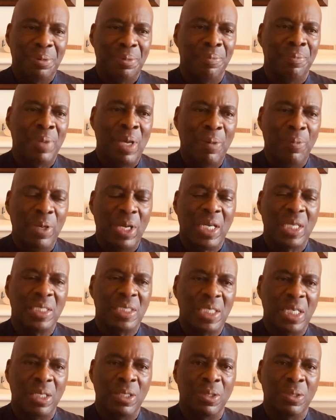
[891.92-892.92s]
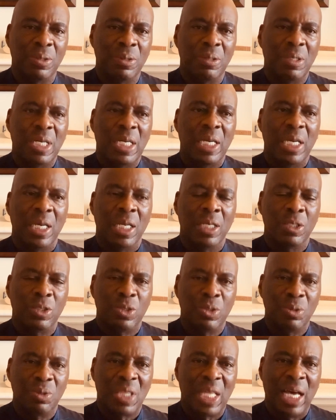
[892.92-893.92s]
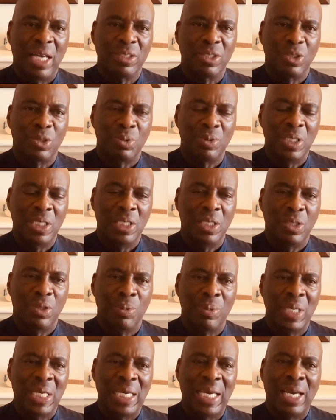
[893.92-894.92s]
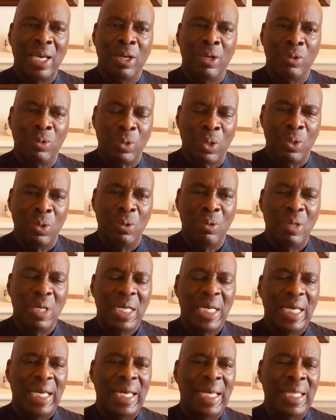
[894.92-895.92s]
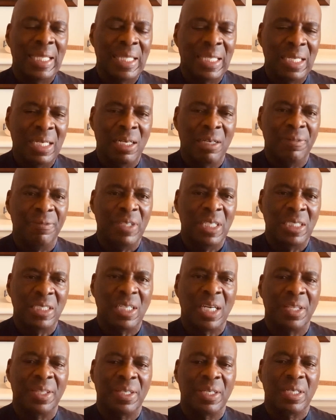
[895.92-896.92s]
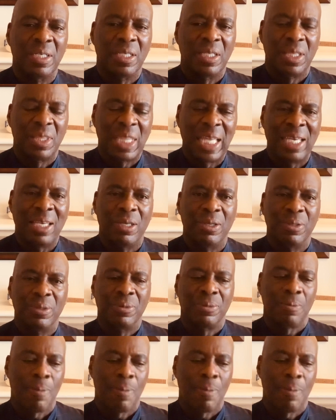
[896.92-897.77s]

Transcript: may we continue into 2023 and grow and love each other. Thank you.